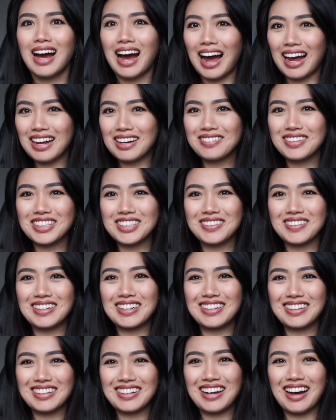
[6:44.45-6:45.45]
I have this one
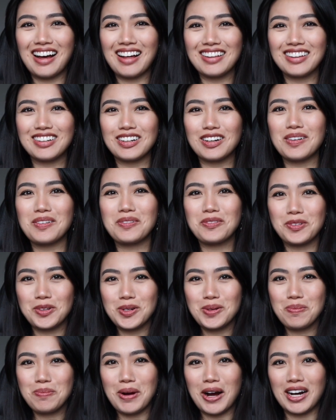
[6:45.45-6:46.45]
in the color
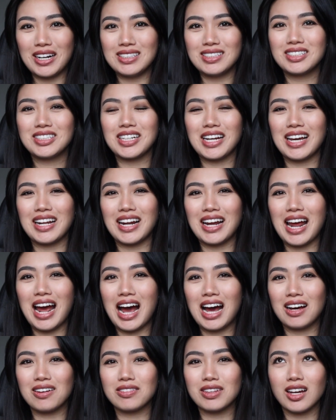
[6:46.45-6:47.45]
Fruit Punch, and I
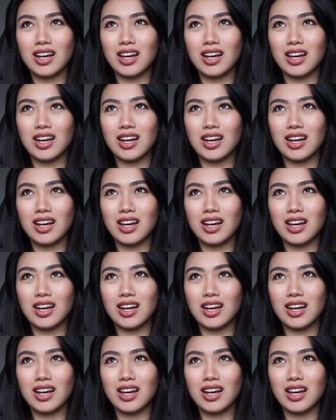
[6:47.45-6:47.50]
have the